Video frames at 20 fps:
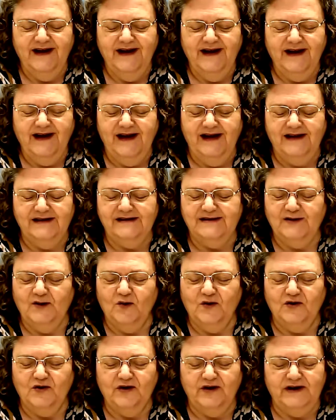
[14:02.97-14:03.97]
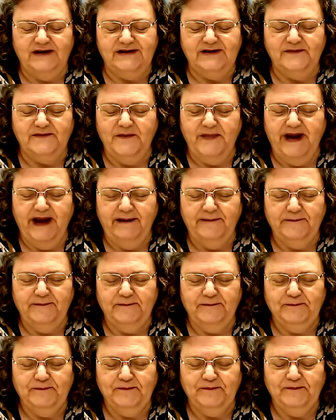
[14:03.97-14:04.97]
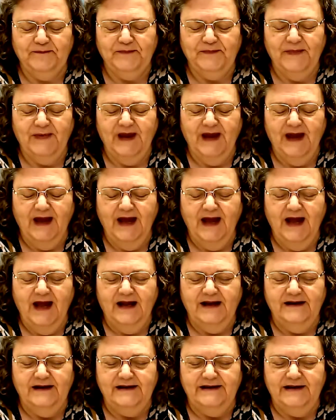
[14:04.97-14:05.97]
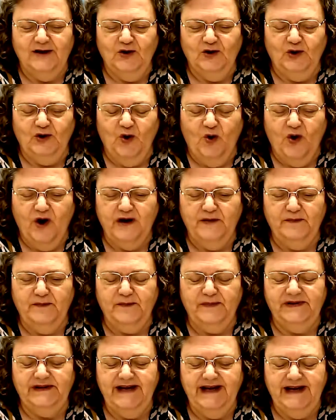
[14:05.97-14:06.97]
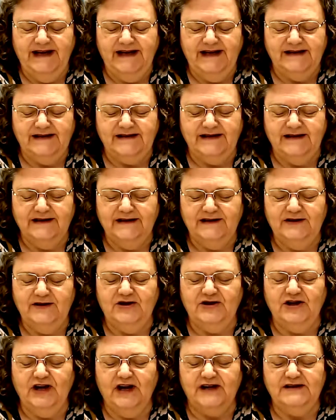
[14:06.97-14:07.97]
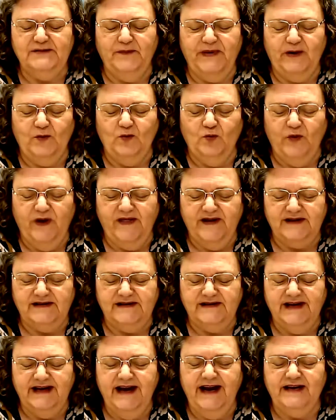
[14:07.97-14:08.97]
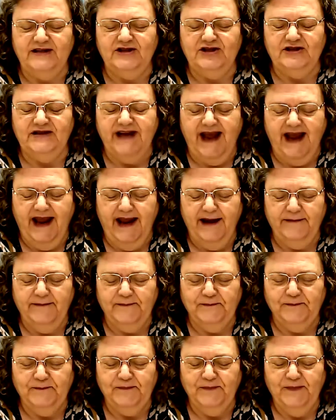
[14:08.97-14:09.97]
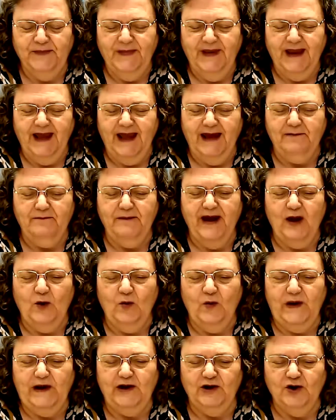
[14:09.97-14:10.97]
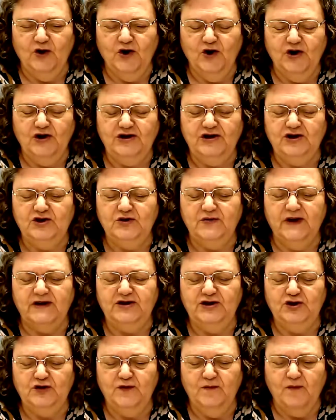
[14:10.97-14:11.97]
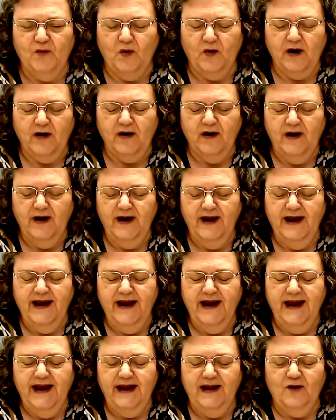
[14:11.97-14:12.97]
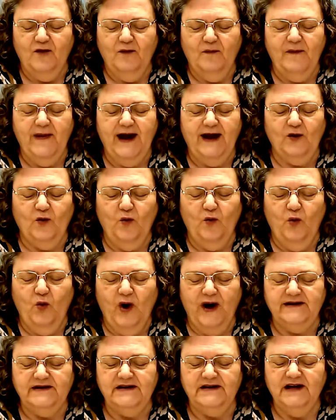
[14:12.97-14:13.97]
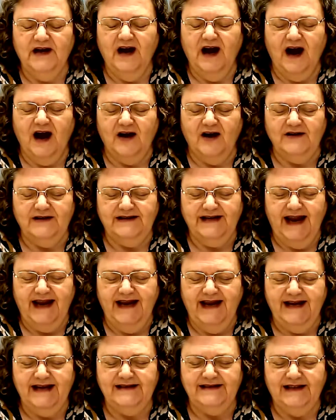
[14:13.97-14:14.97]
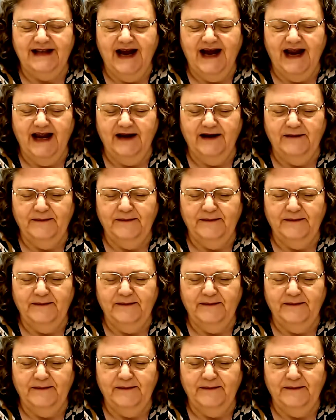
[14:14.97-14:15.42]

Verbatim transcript: He's so good to me. Dear Lord, please just be with us each day, and may we learn to trust you more, no matter what our day is like.